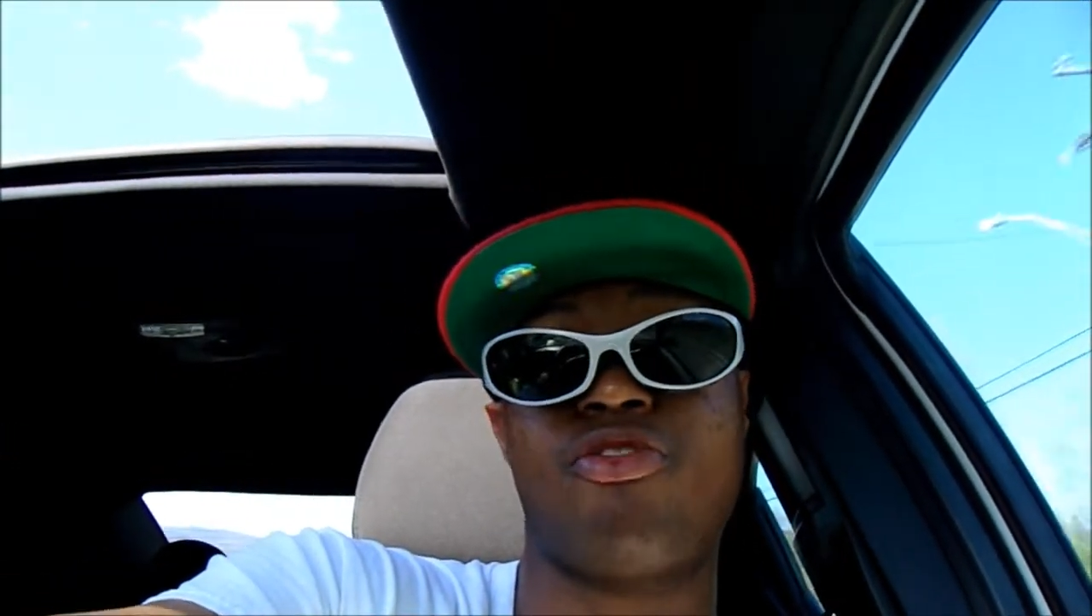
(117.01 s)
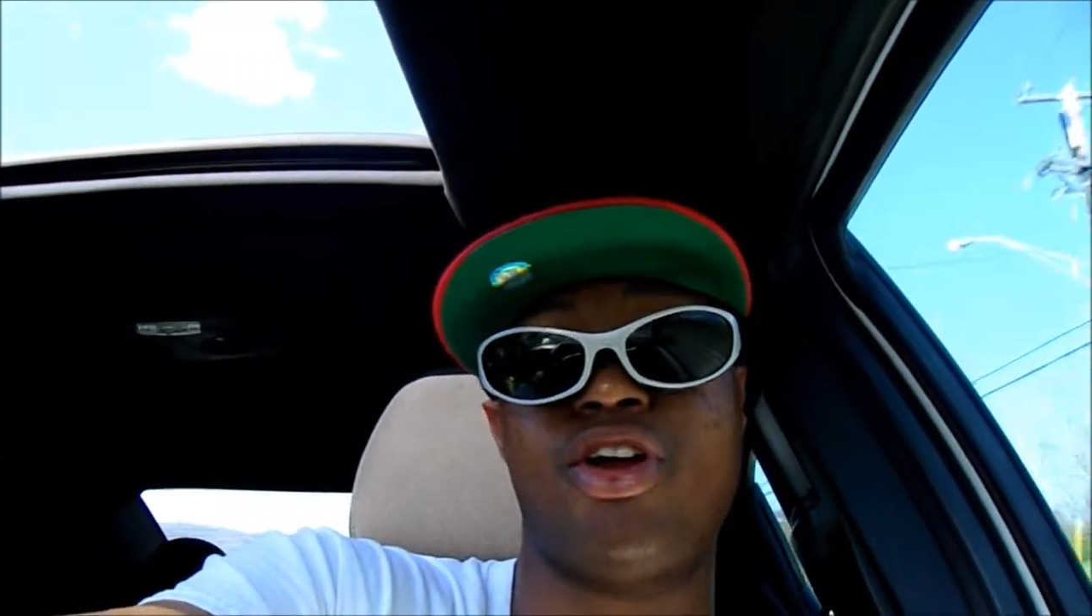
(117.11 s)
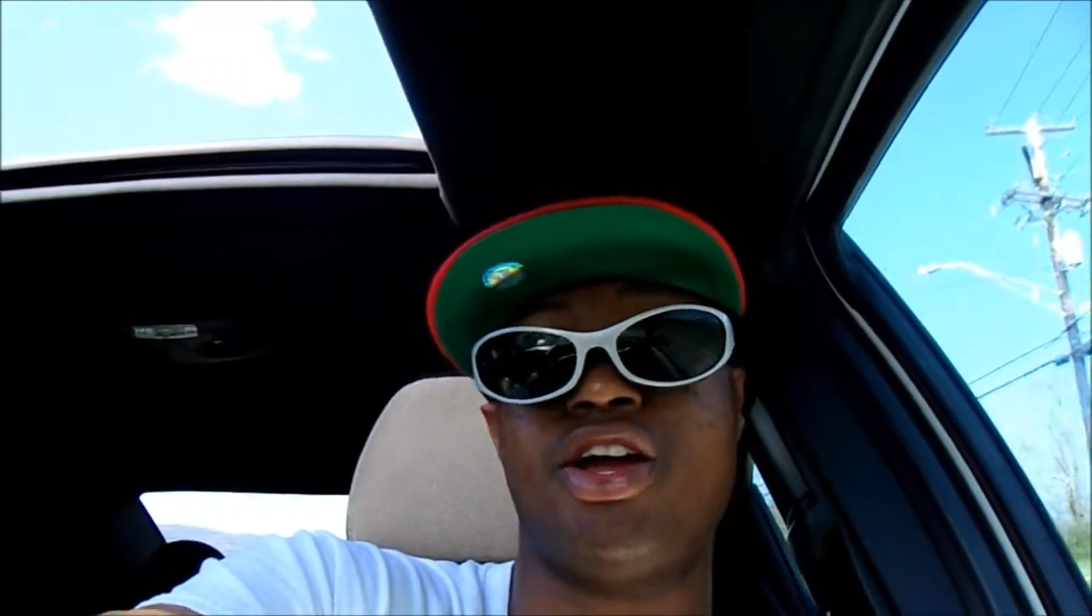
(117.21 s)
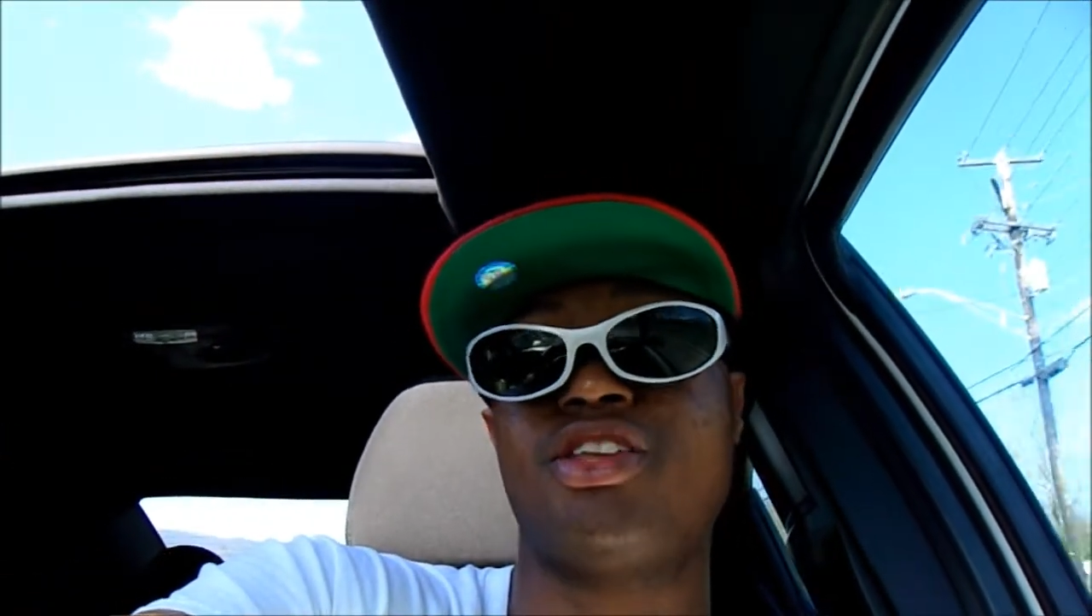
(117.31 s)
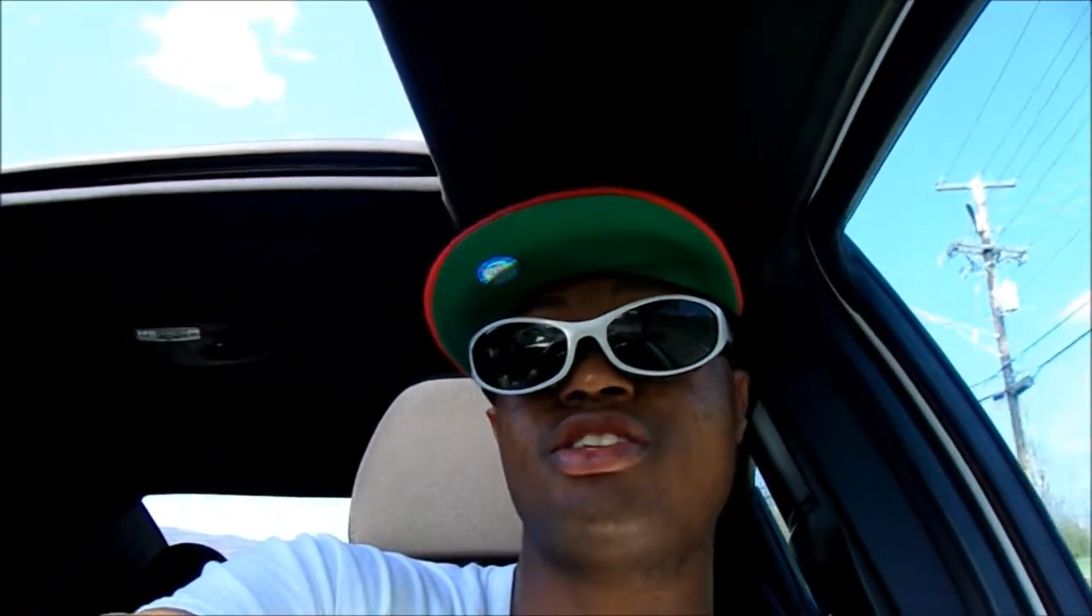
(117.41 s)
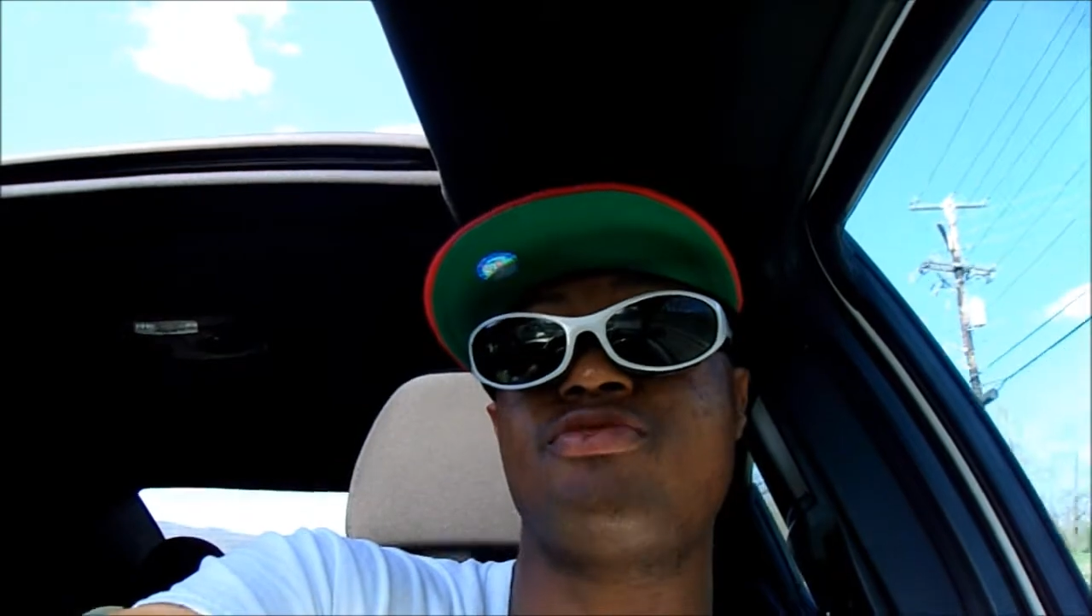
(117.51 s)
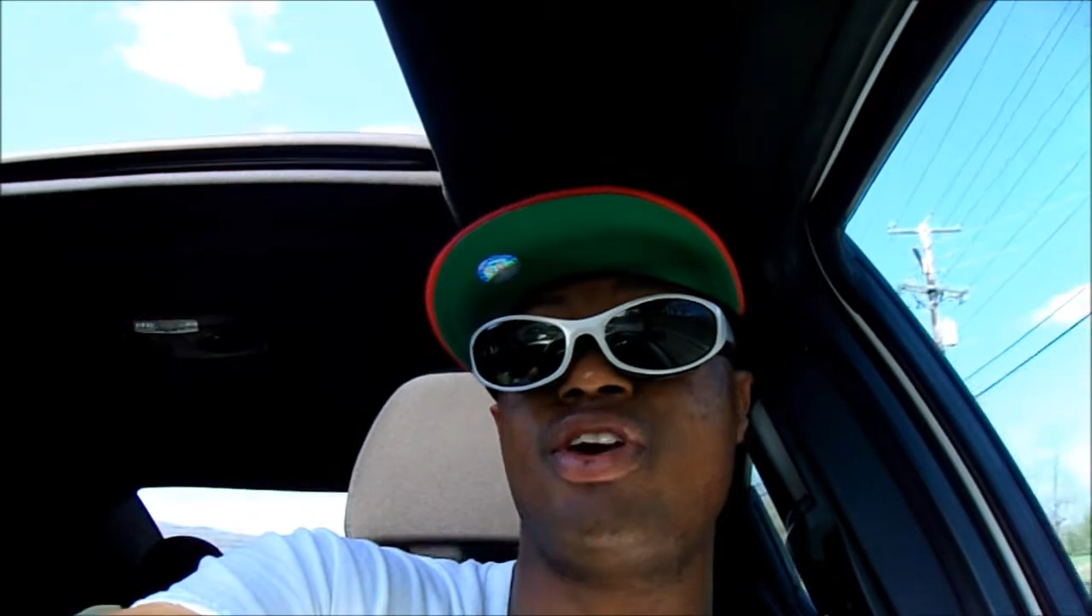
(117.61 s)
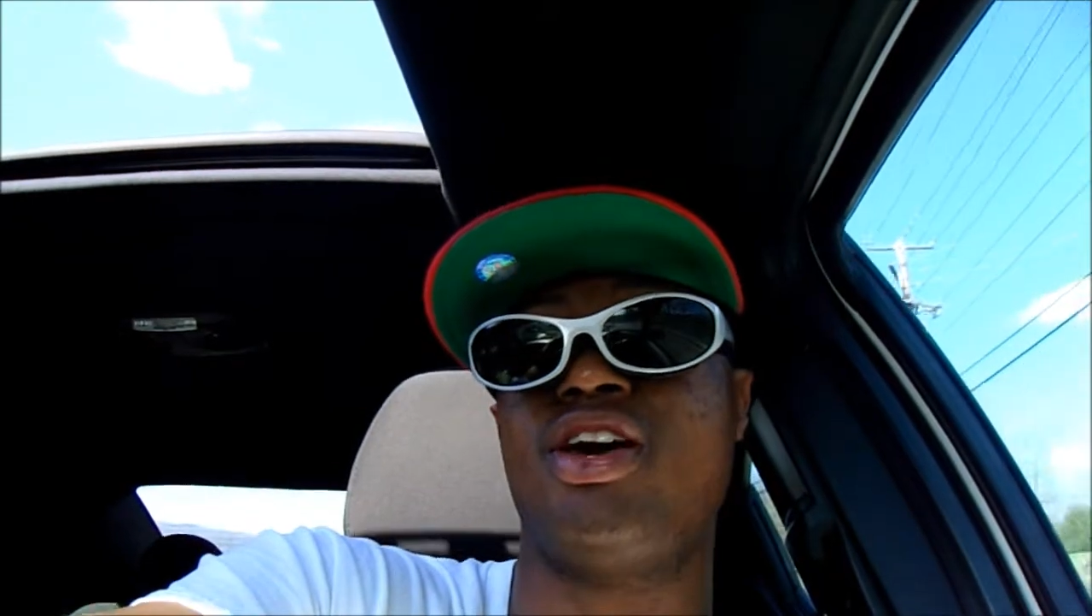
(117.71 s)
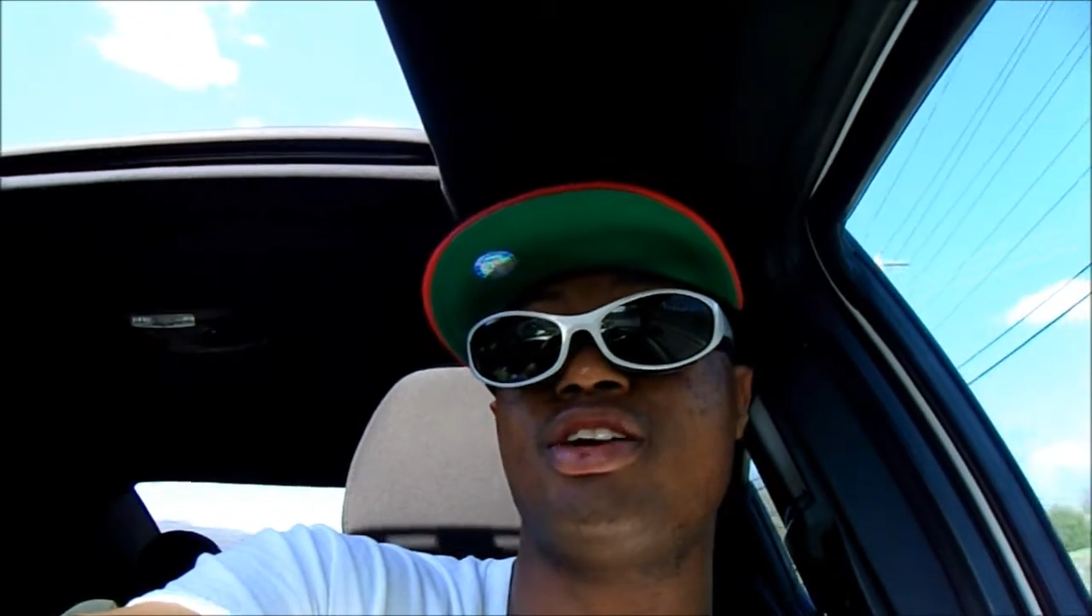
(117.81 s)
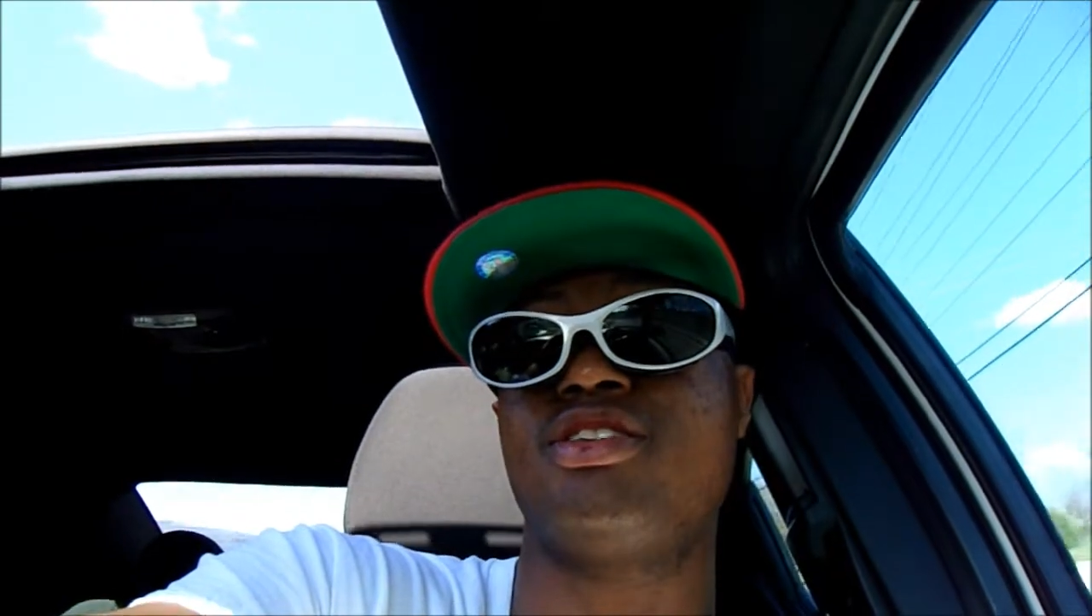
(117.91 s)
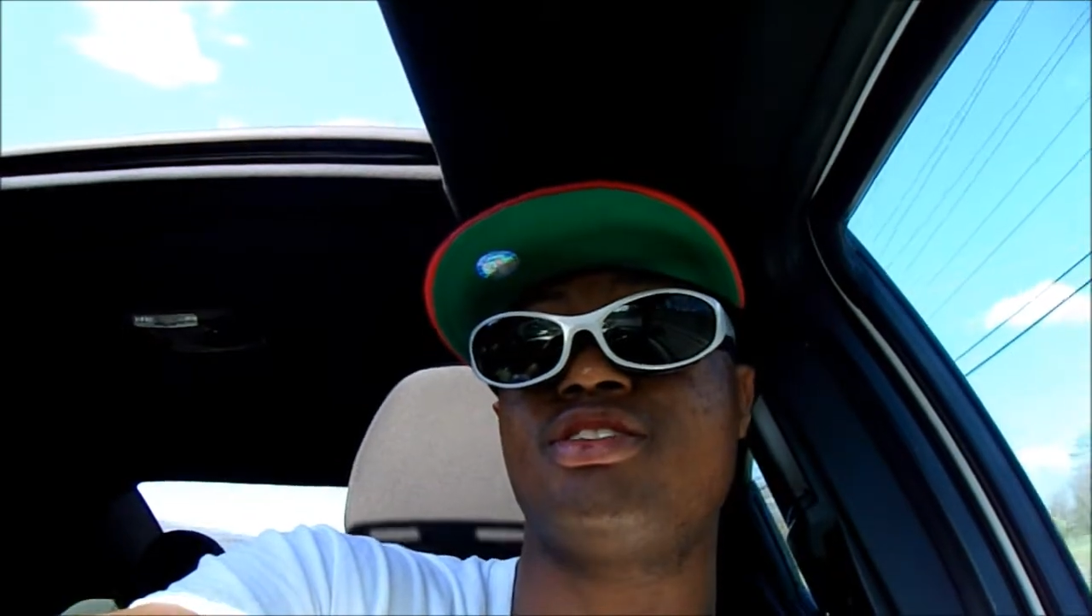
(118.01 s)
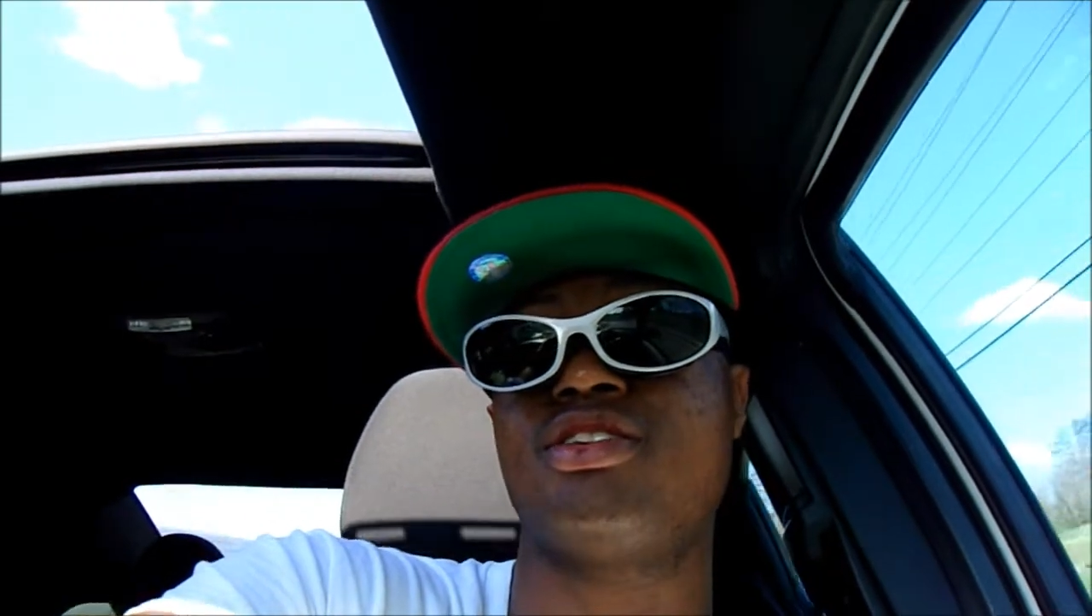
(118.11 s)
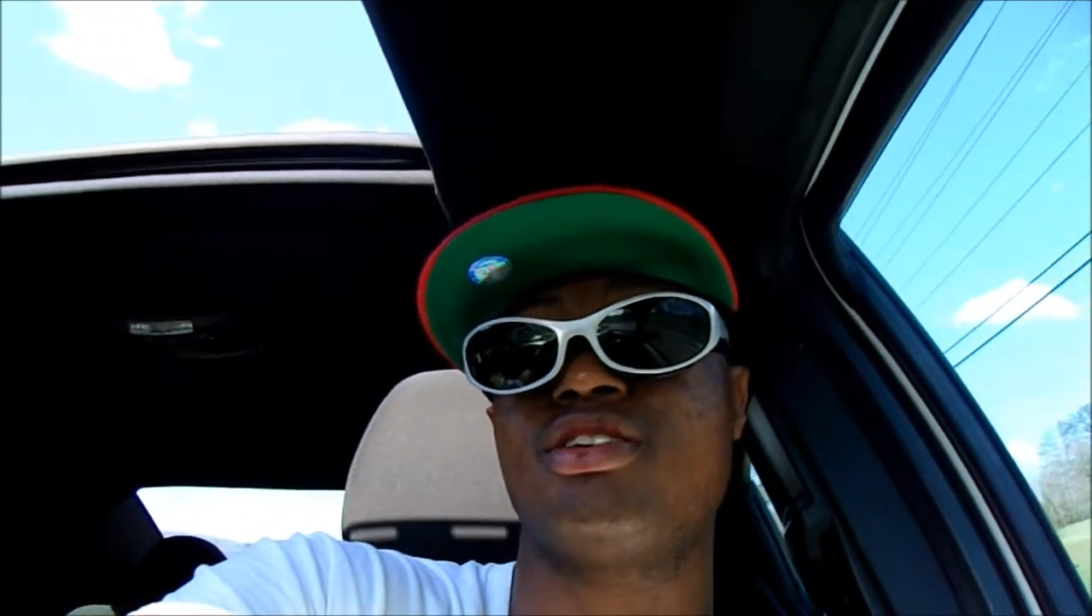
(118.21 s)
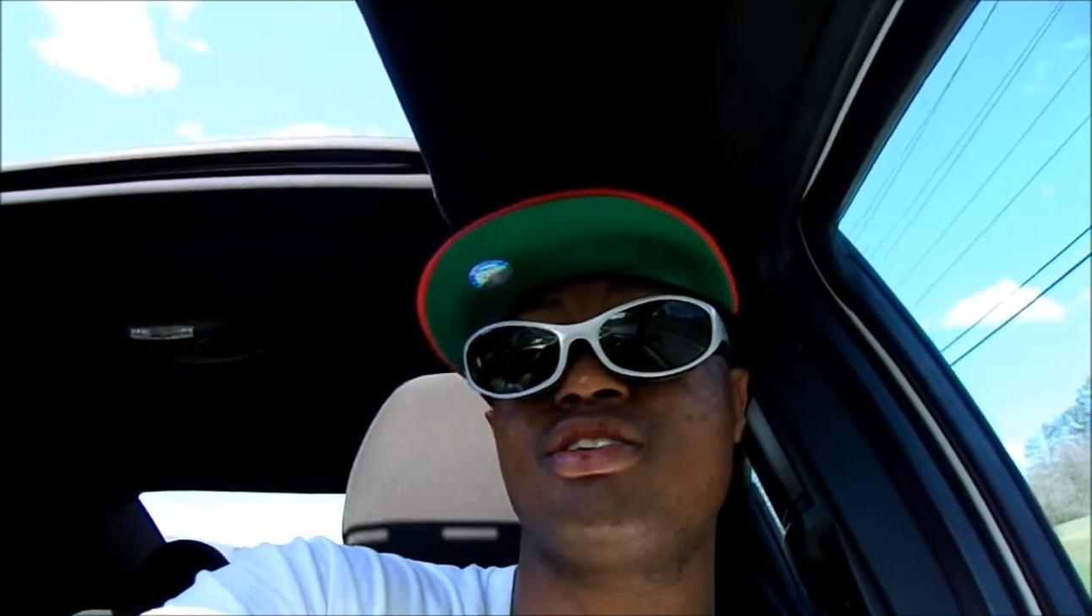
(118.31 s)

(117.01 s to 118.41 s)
friends, fans,